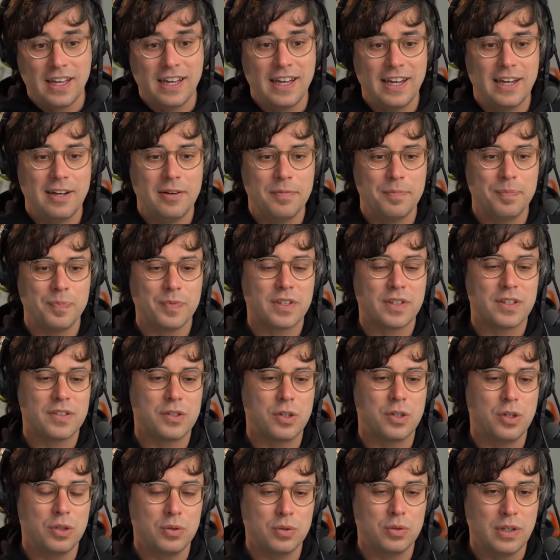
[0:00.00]

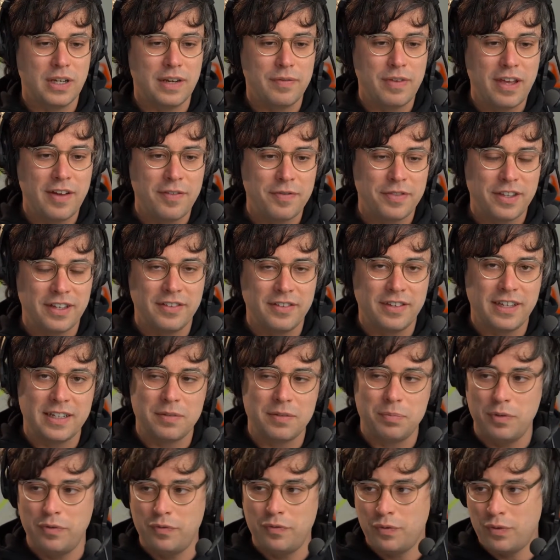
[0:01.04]
we have done
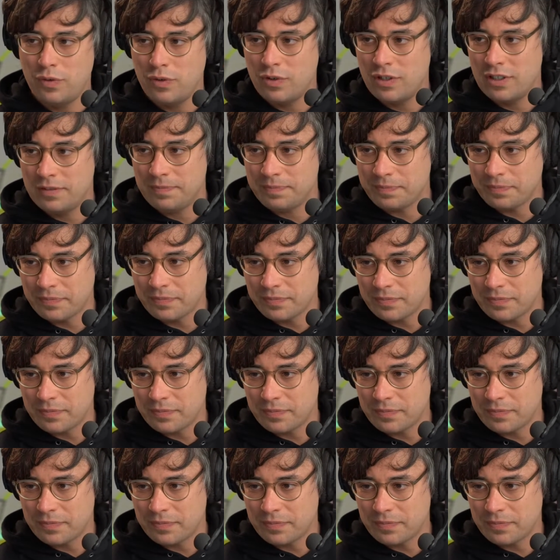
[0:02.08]
that before.